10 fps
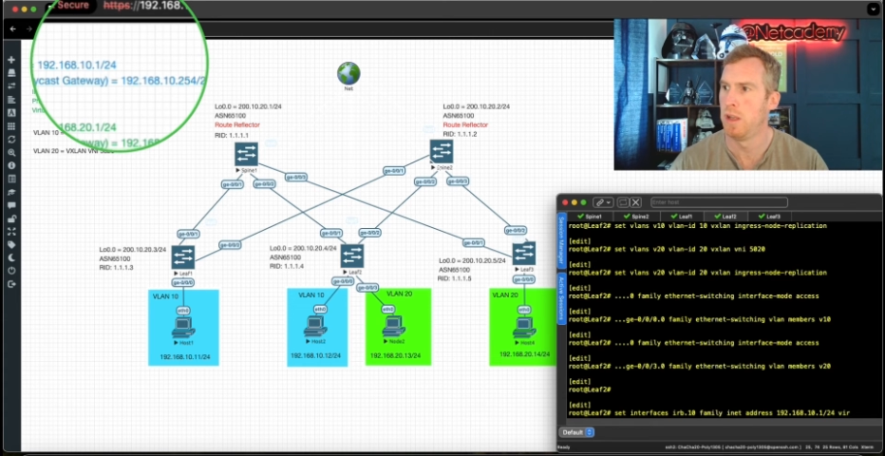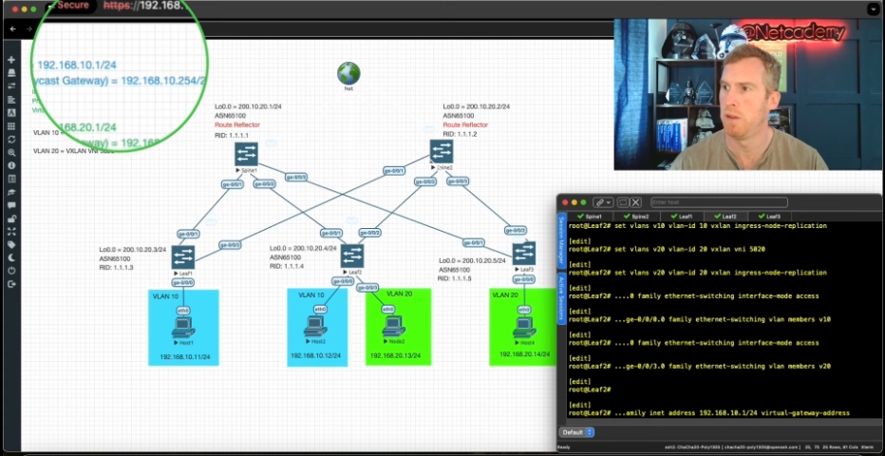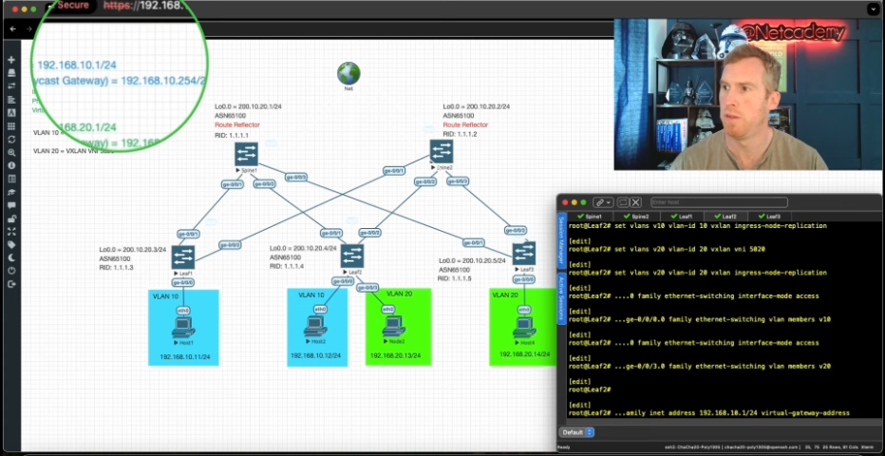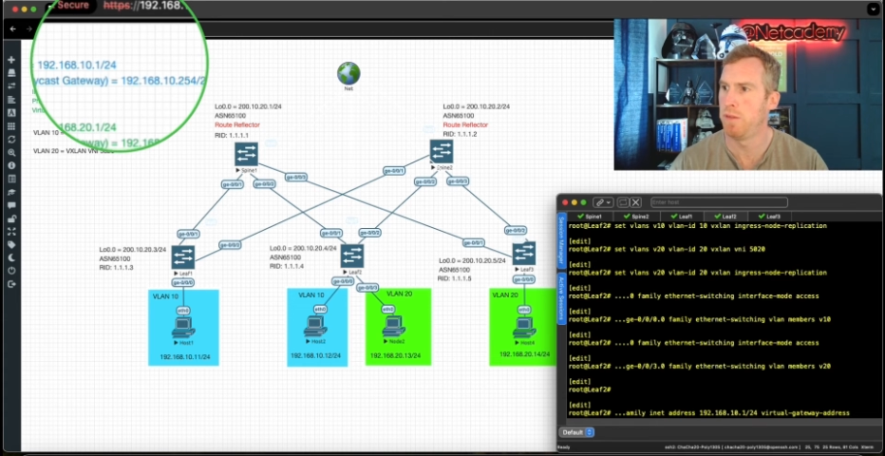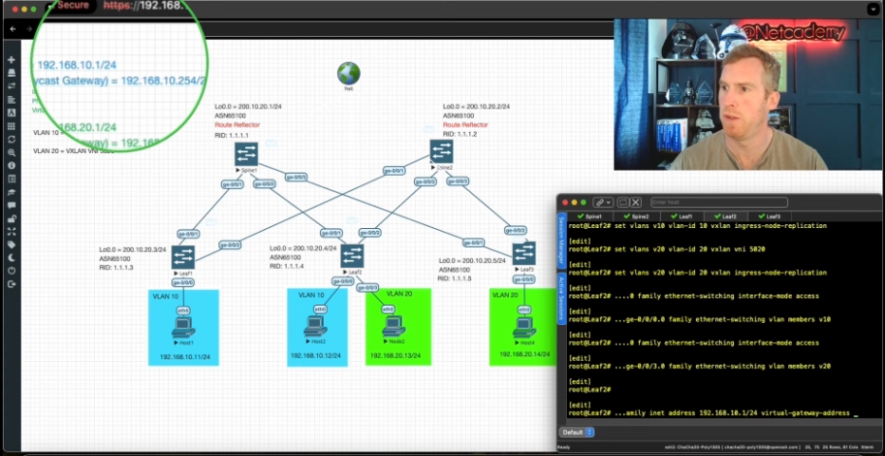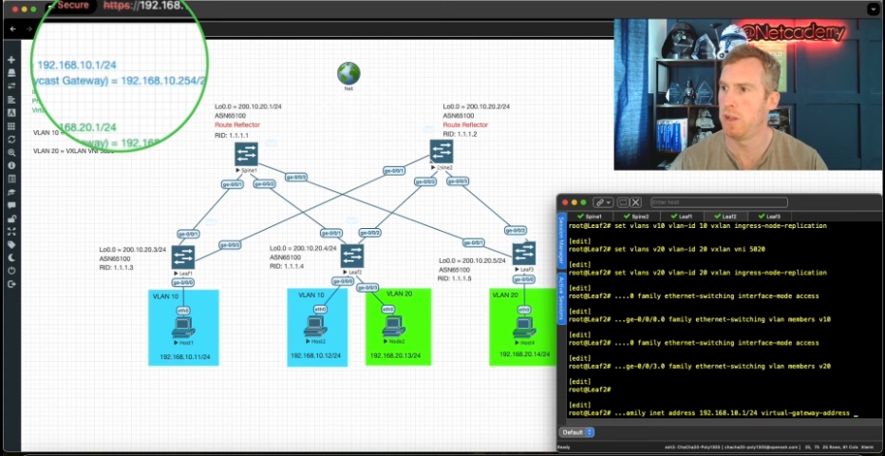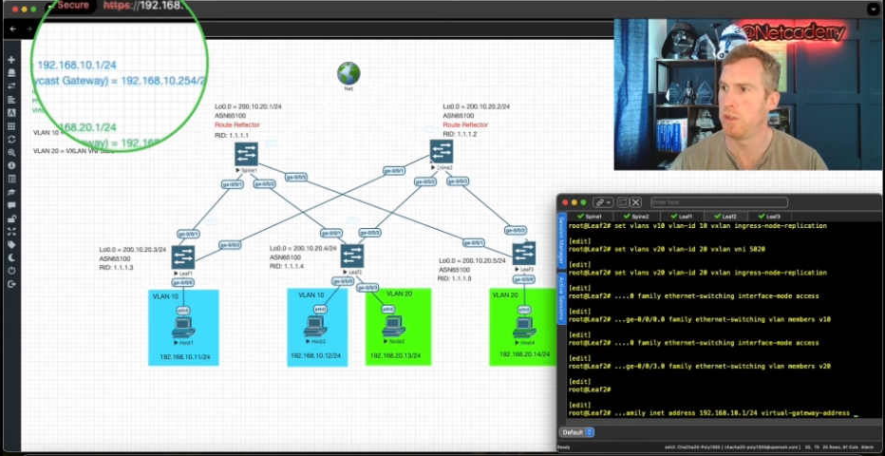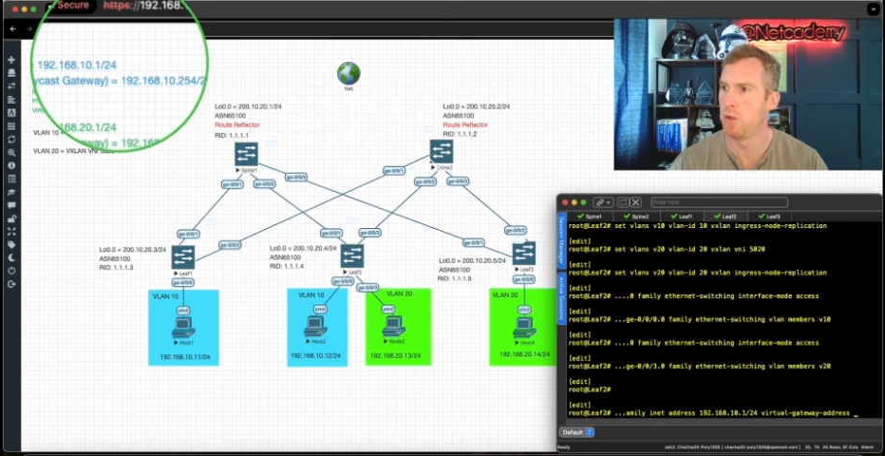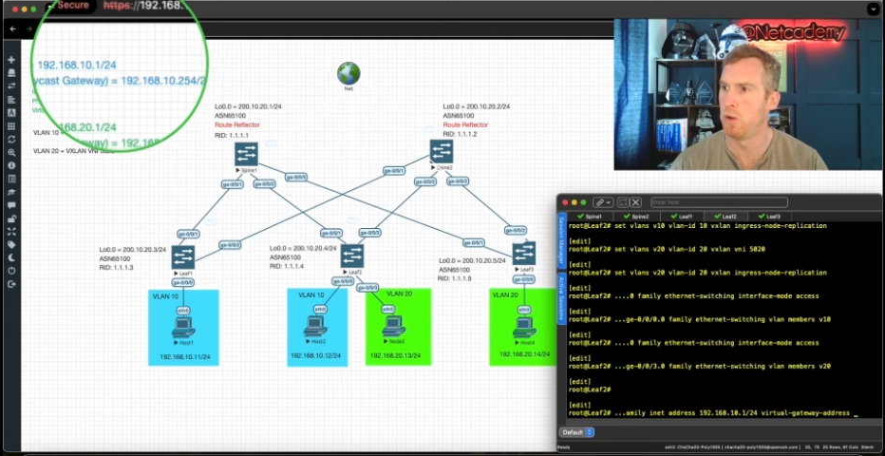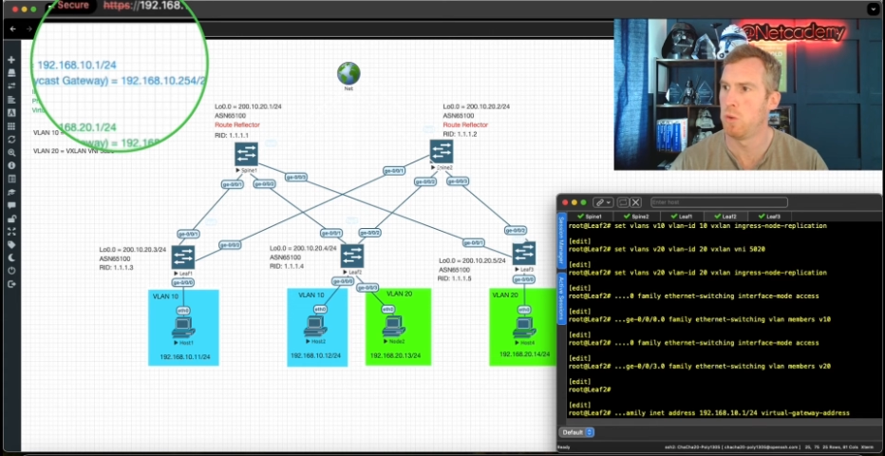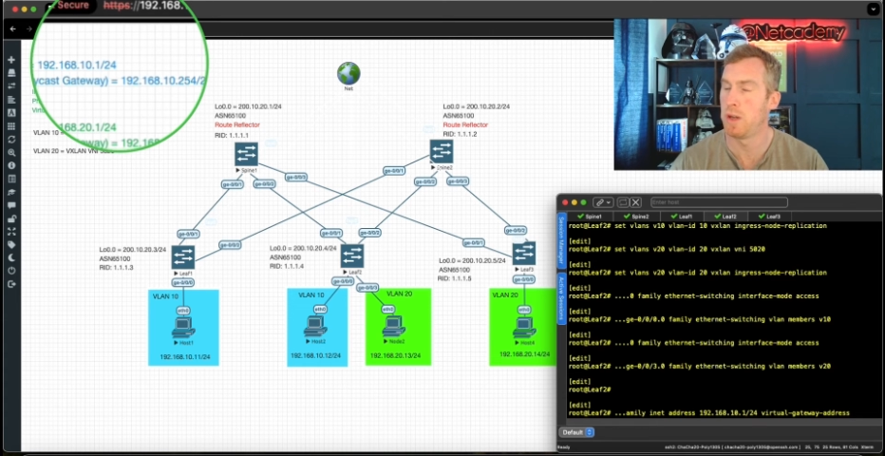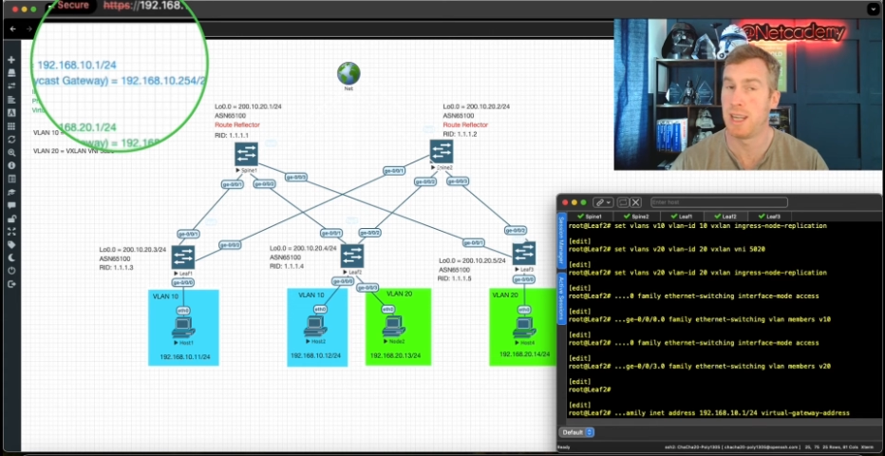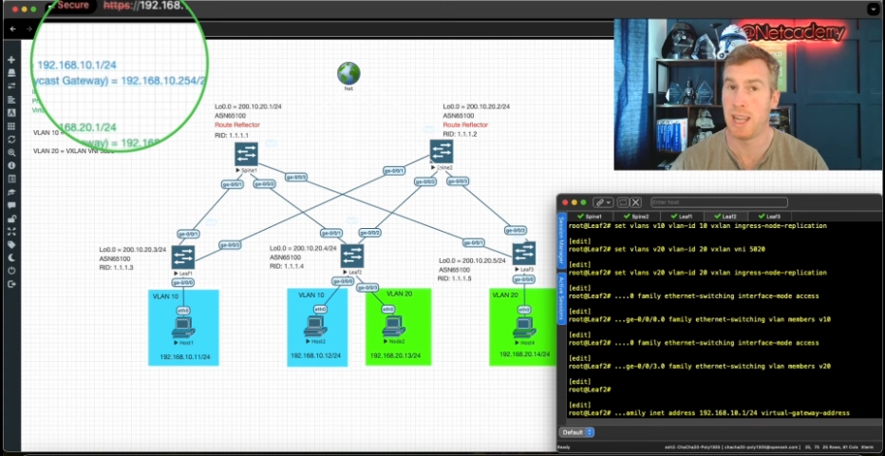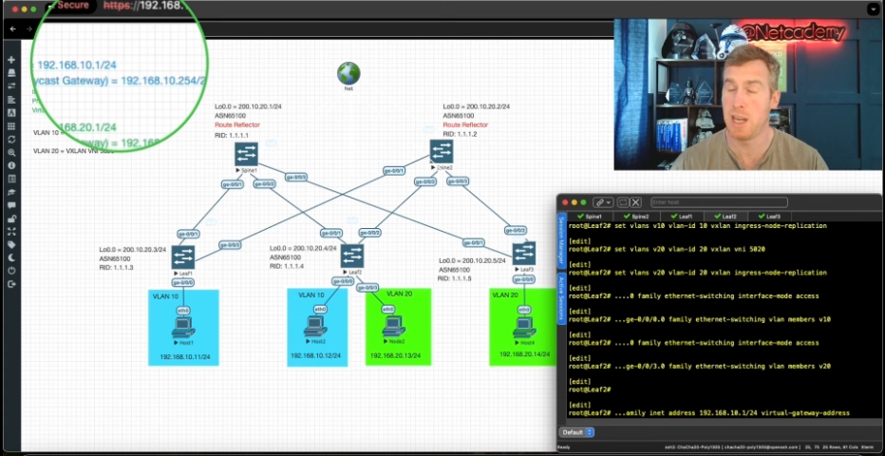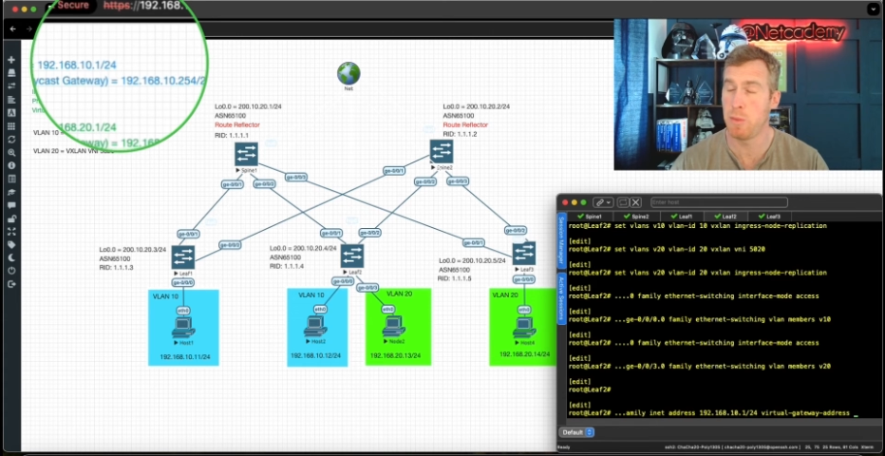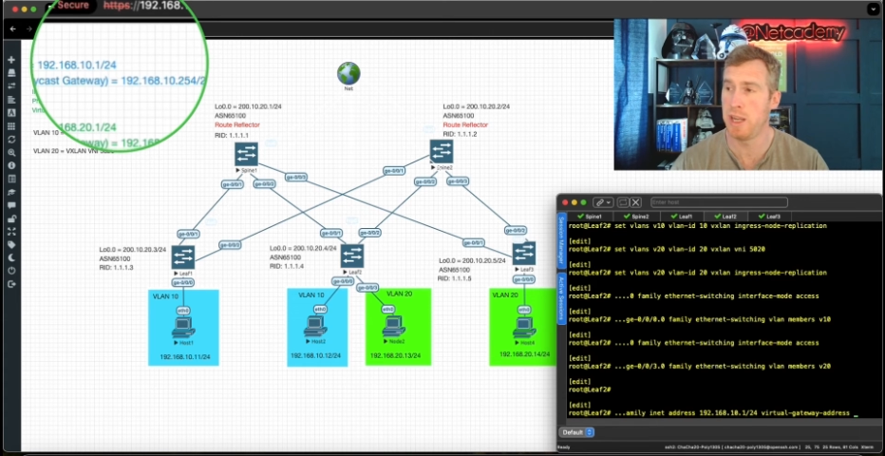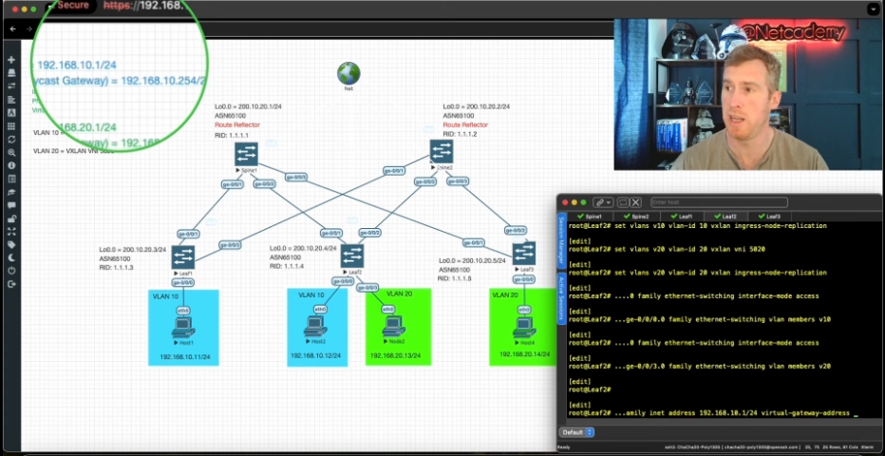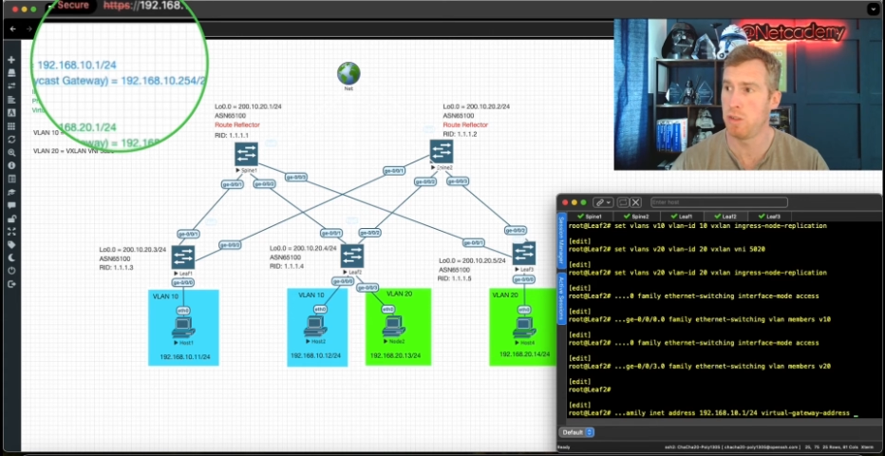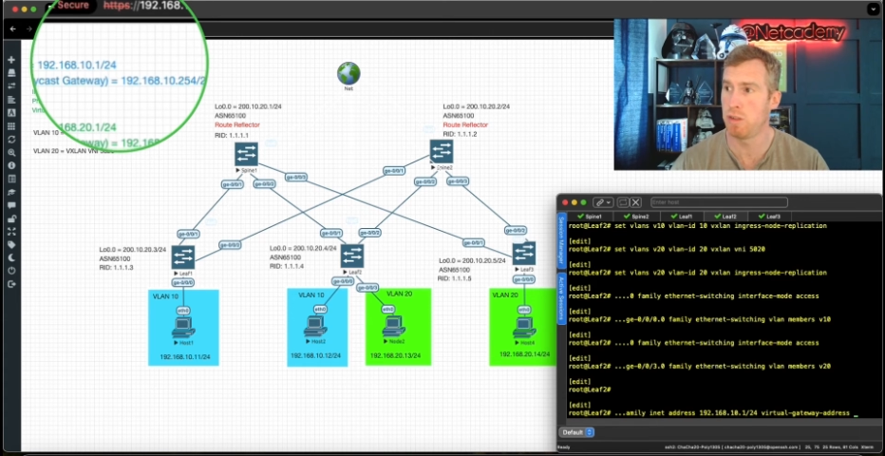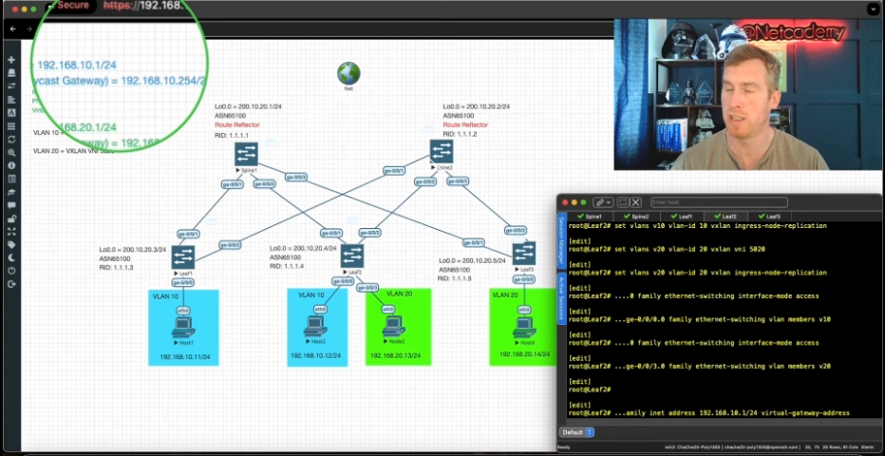virtual gateway
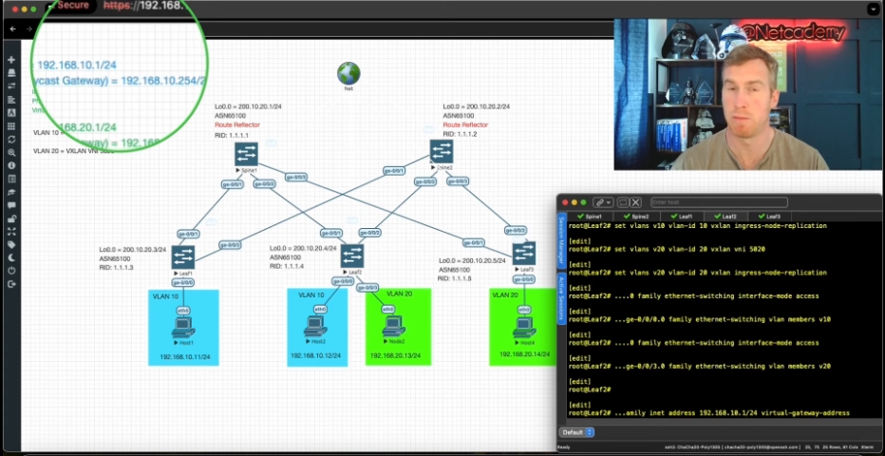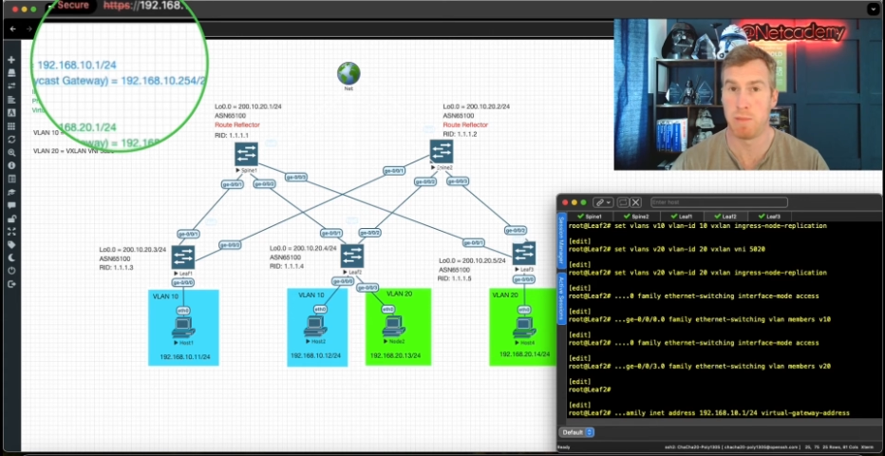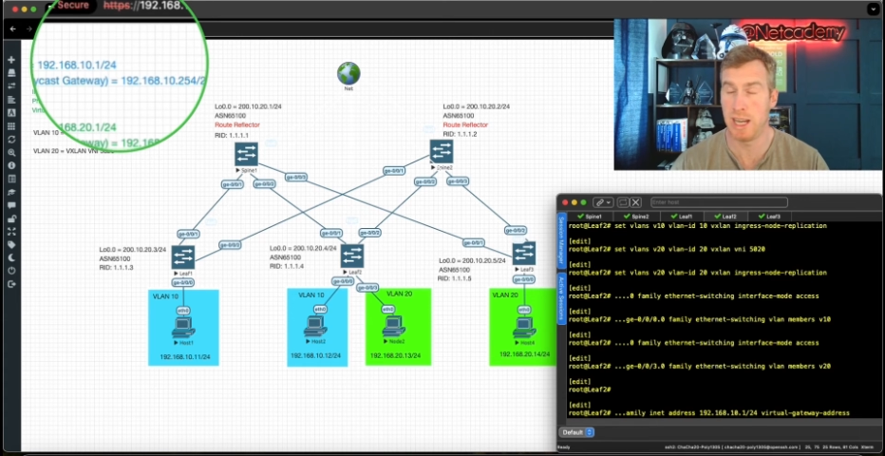address,